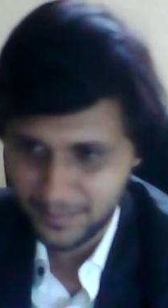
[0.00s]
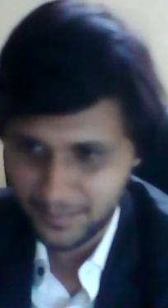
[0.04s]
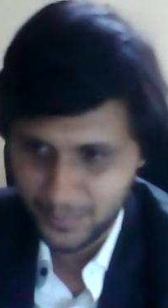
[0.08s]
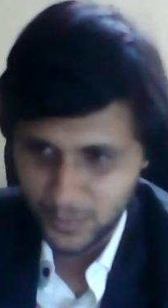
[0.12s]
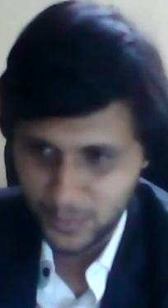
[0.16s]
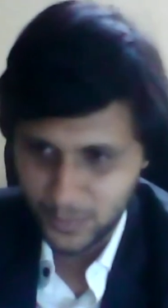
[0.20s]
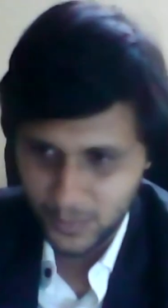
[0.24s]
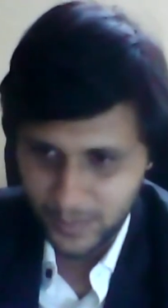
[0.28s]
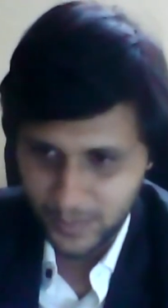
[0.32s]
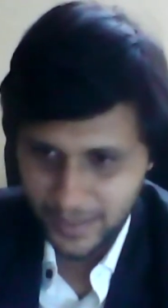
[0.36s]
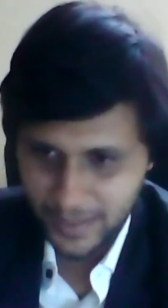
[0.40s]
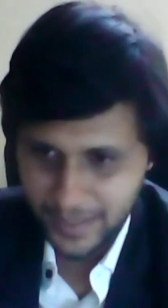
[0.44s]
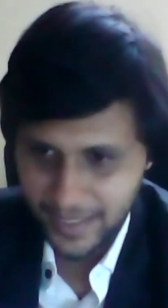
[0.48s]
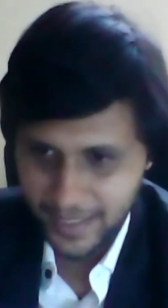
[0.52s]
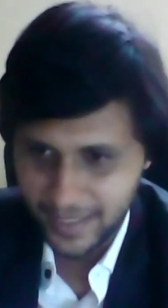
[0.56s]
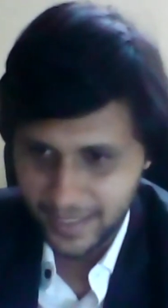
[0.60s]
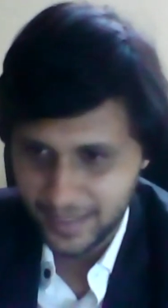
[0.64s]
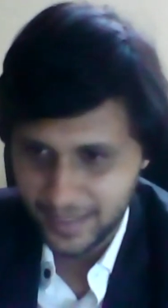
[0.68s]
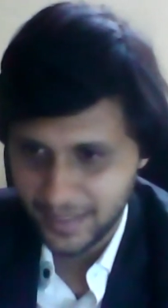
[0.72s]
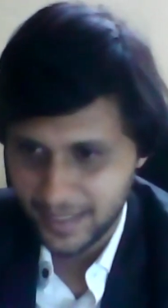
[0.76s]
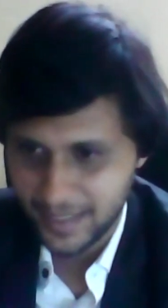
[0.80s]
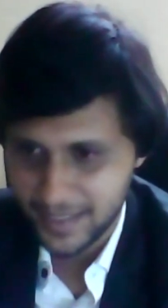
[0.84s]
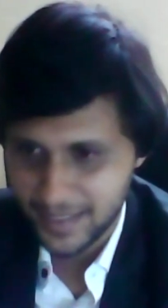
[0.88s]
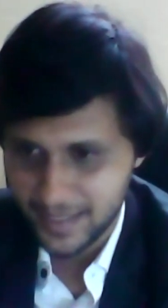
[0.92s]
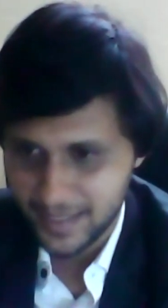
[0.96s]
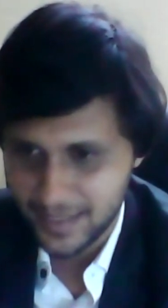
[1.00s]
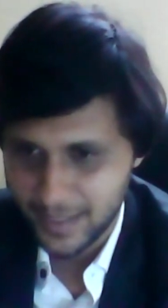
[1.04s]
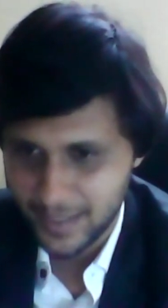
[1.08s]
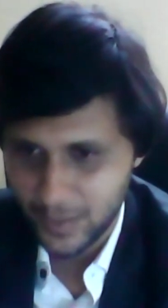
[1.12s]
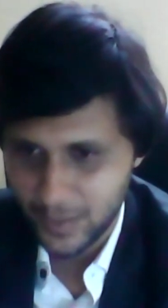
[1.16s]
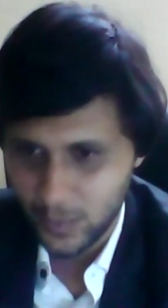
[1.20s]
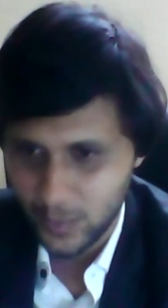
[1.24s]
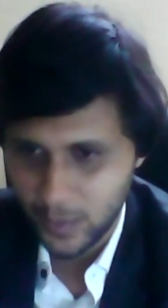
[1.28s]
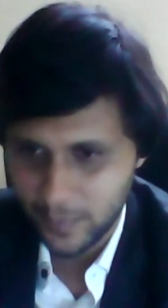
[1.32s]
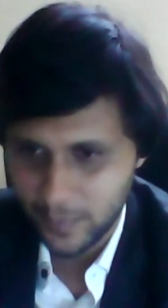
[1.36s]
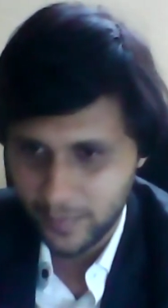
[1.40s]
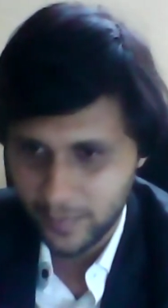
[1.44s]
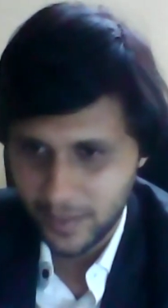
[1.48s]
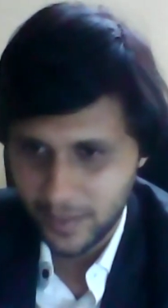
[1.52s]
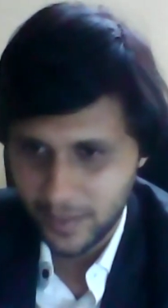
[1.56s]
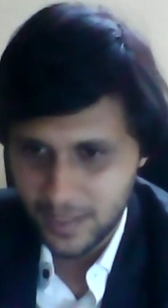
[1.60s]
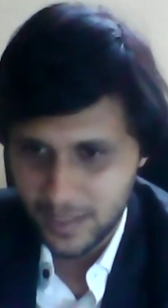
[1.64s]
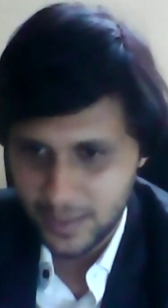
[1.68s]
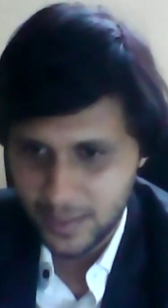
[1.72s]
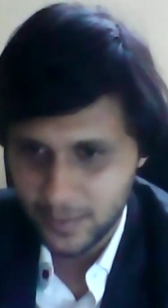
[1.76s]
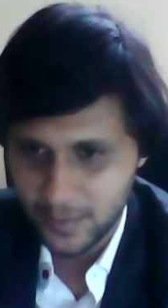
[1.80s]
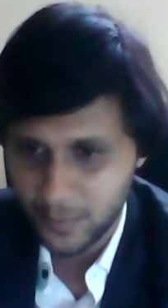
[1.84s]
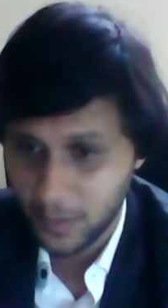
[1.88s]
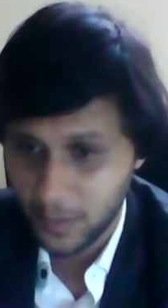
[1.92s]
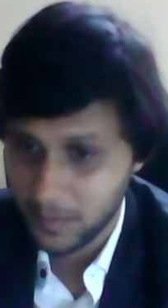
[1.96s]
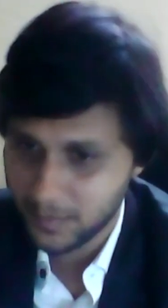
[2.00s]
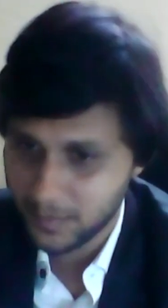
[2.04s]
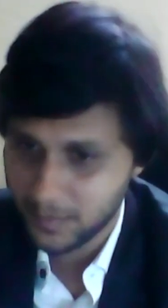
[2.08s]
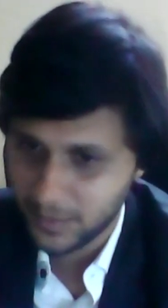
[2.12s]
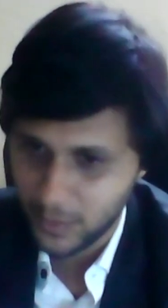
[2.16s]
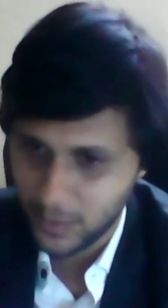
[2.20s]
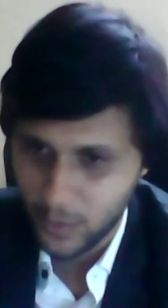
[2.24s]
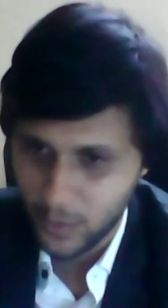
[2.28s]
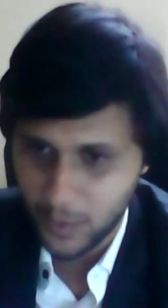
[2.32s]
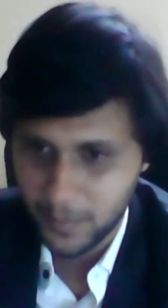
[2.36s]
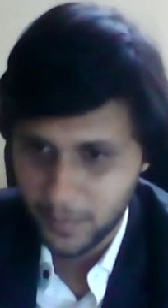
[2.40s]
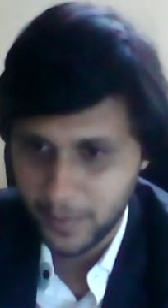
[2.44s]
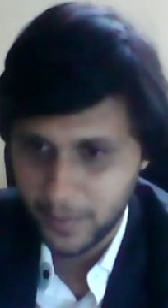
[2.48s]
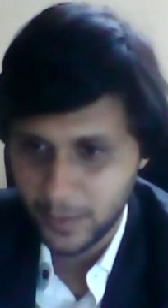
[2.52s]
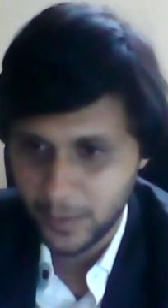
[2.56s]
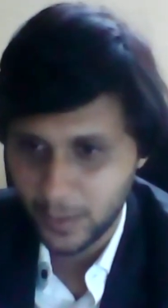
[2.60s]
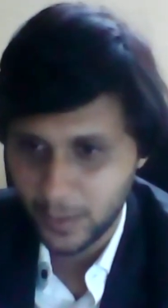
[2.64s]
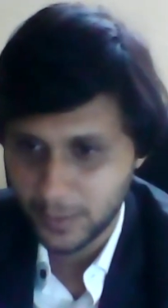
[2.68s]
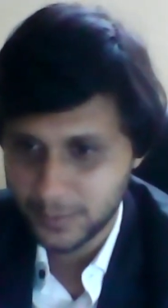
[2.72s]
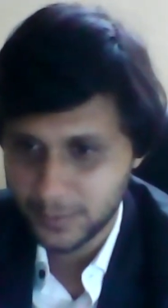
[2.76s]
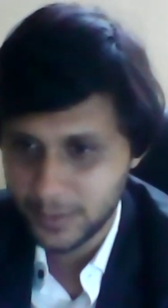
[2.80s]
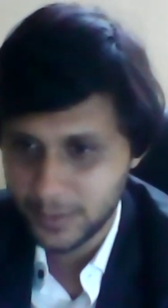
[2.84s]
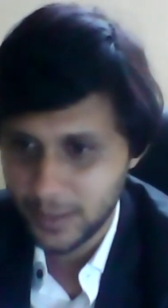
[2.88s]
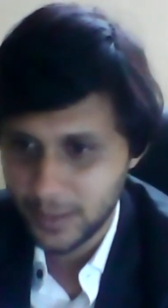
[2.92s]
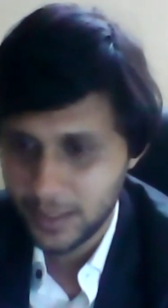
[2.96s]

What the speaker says: you will get necessary notifications from the government of